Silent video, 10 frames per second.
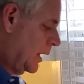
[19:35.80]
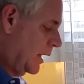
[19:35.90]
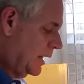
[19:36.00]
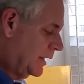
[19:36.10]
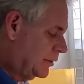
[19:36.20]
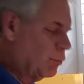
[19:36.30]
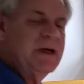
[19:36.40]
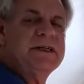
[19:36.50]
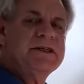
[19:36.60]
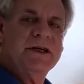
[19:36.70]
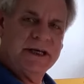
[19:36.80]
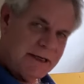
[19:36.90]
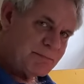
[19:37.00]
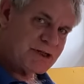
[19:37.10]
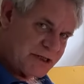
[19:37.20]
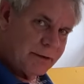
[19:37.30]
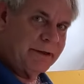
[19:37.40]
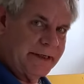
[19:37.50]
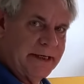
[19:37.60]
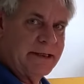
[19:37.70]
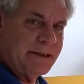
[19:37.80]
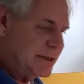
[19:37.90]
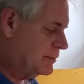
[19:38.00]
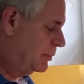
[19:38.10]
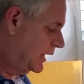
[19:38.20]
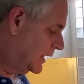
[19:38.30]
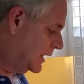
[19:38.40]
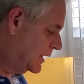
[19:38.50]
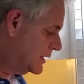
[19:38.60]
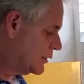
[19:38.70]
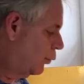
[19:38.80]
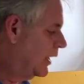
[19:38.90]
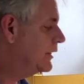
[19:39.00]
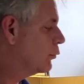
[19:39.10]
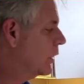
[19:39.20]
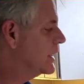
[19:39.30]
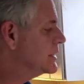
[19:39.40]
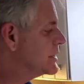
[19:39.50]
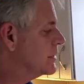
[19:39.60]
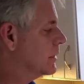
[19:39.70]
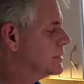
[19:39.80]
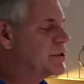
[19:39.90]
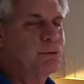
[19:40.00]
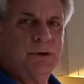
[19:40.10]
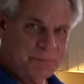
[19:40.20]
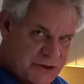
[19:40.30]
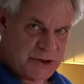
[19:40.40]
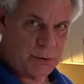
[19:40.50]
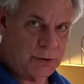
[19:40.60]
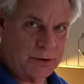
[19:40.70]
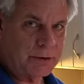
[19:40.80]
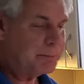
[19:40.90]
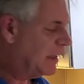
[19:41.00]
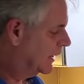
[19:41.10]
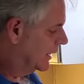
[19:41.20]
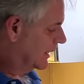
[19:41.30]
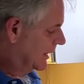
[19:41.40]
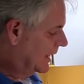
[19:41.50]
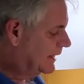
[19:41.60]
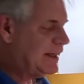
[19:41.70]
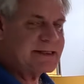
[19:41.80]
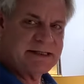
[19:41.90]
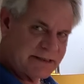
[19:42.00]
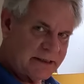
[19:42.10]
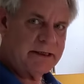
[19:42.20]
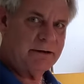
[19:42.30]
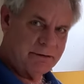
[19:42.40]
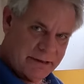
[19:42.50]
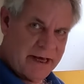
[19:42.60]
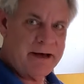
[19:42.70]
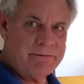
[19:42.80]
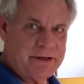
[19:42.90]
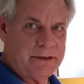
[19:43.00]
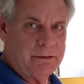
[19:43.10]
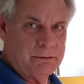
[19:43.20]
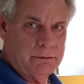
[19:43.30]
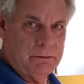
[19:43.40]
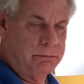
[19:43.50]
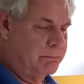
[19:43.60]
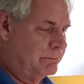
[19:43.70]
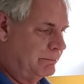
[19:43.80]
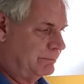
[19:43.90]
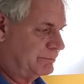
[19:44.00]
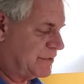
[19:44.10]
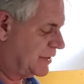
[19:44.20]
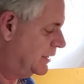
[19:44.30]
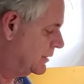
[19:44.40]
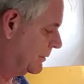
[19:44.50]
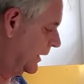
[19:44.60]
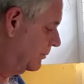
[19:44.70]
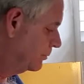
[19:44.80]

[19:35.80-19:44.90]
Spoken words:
the reason you keep stirring it is because when the rice starts to absorb, it gets thicker and heavier. Excuse me.